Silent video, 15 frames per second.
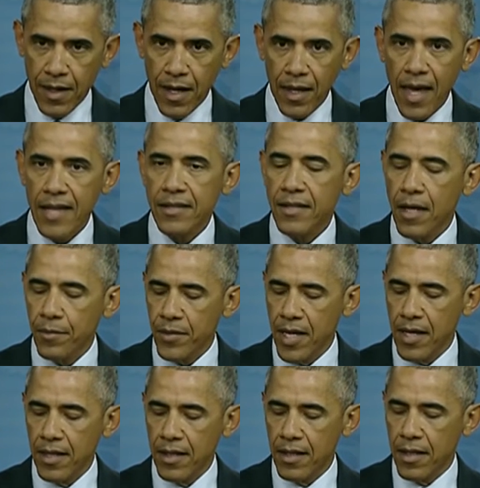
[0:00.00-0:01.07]
I last
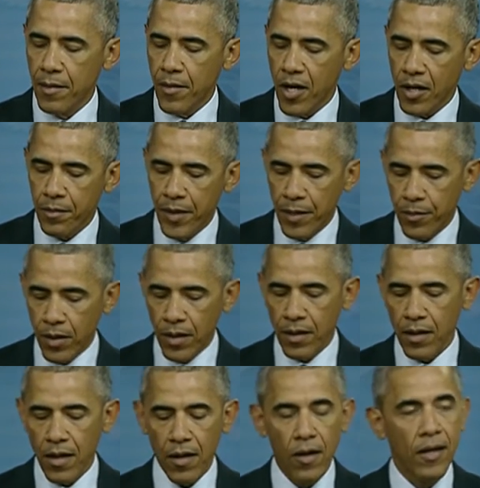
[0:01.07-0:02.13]
updated the American
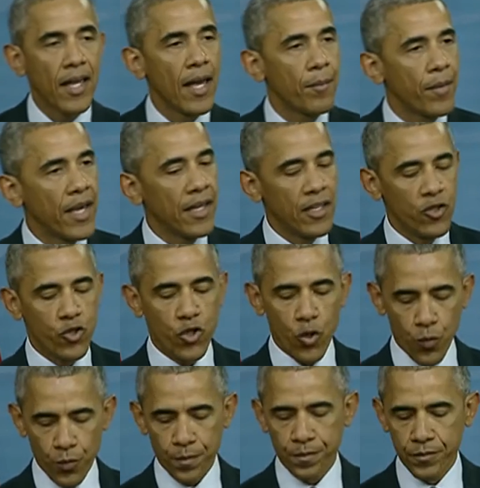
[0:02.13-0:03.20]
people on our campaign in
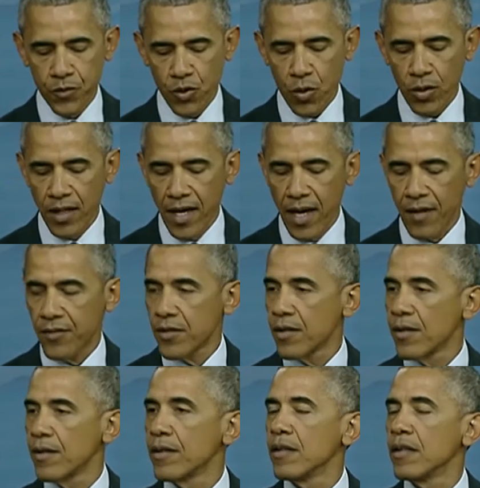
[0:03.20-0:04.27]
June, shortly
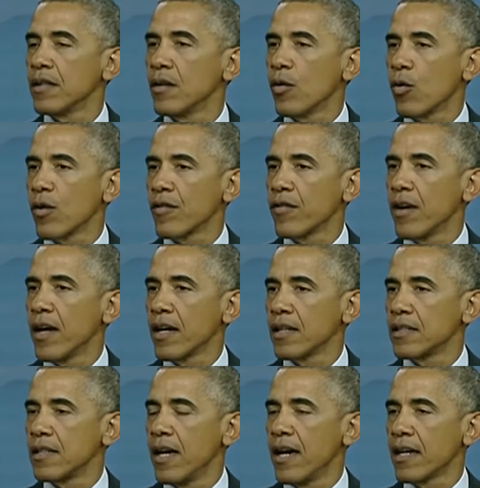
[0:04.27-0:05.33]
after the horrifying
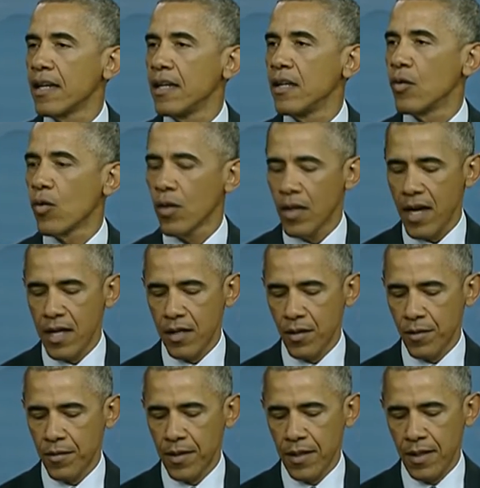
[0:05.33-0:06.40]
attack in
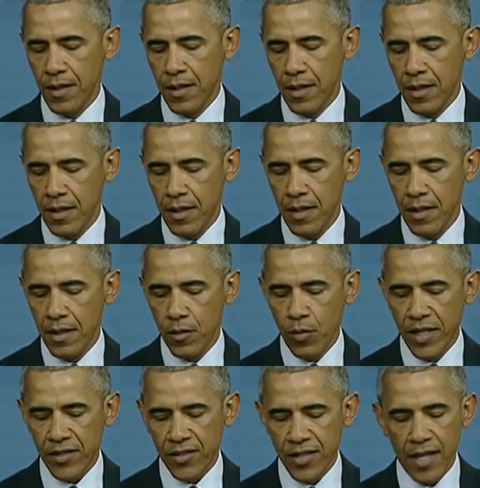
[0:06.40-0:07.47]
Orlando. In the
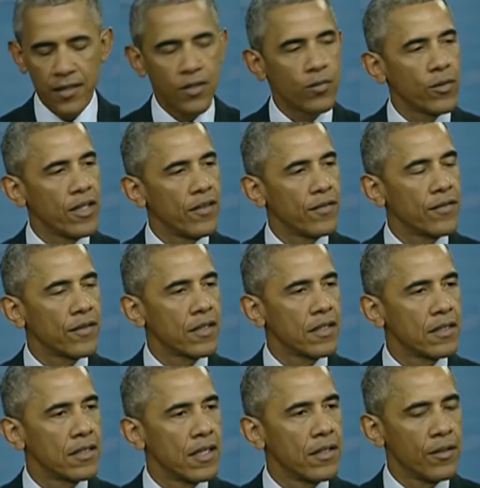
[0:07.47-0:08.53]
weeks since, we've
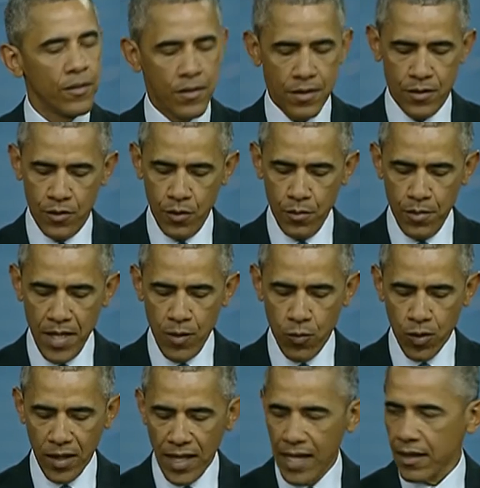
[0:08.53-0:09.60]
continued to be
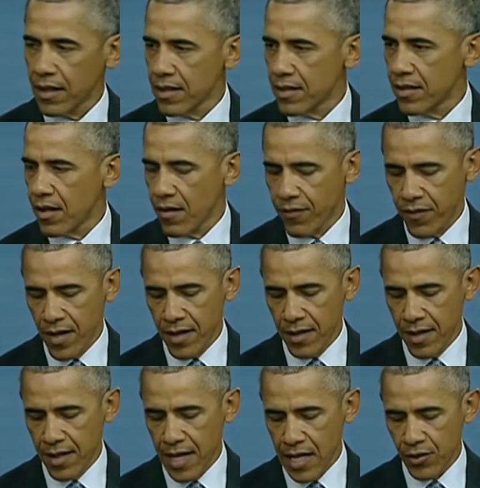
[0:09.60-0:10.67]
relentless in our fight
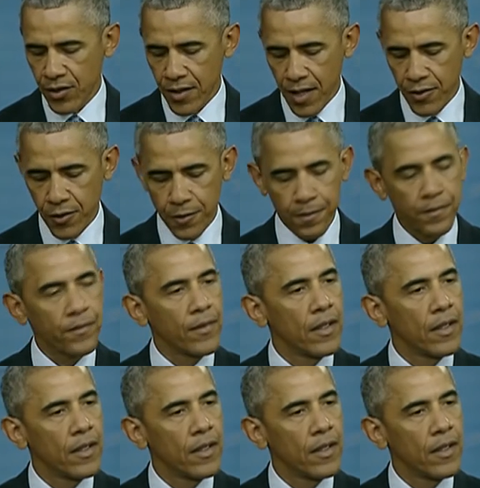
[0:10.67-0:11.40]
against ISIL.